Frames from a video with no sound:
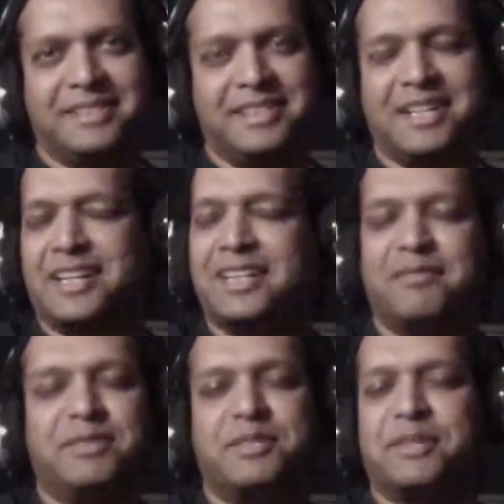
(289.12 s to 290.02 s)
you gotta love
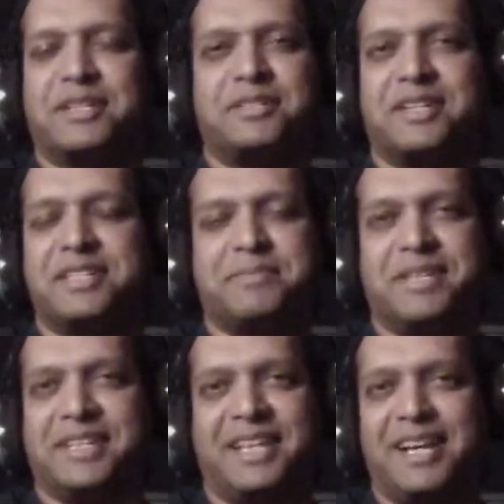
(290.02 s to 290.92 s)
when the director tries to
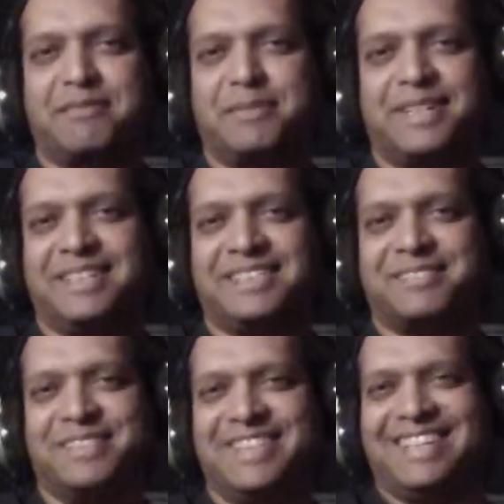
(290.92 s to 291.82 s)
make you laugh behind the
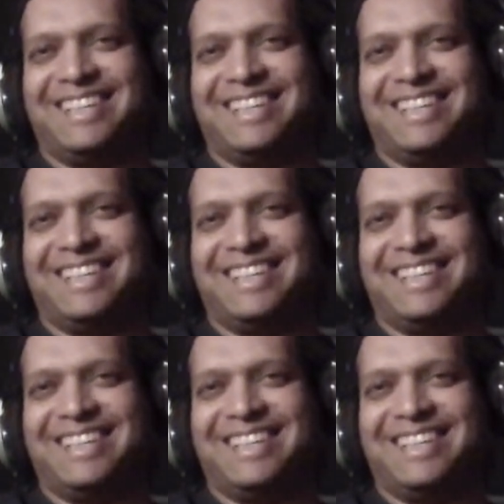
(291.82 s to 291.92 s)
screen.